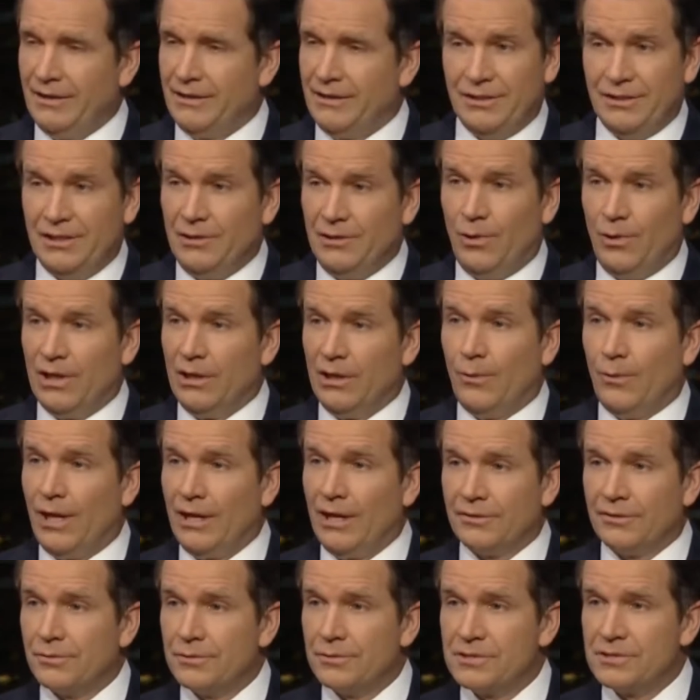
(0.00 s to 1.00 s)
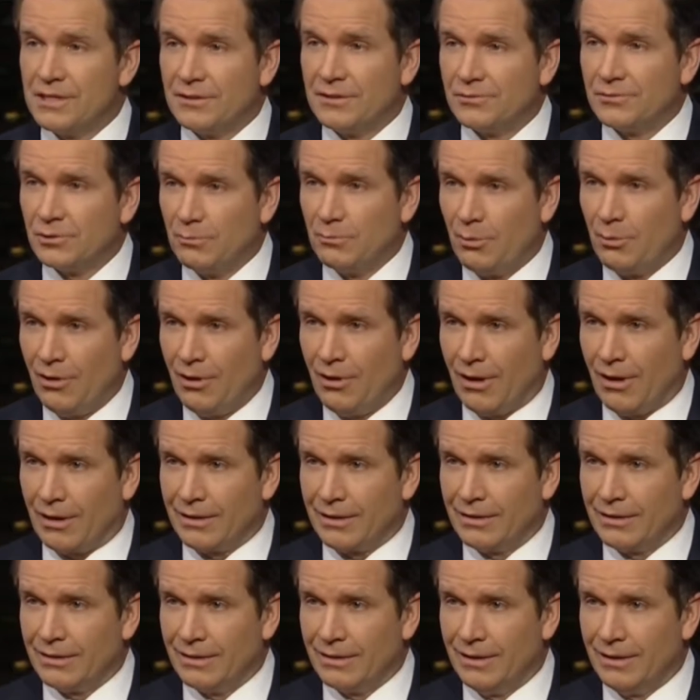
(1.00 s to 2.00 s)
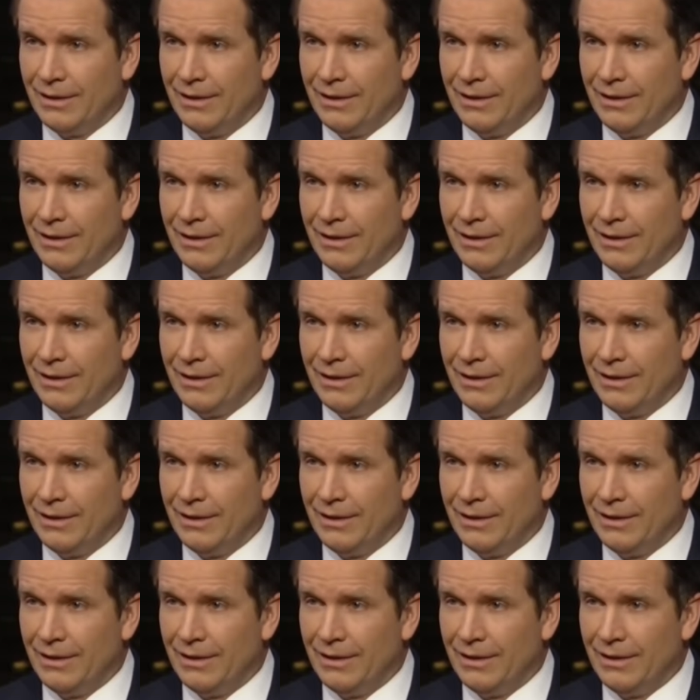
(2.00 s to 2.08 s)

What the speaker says: you didn't want to walk through Central Park.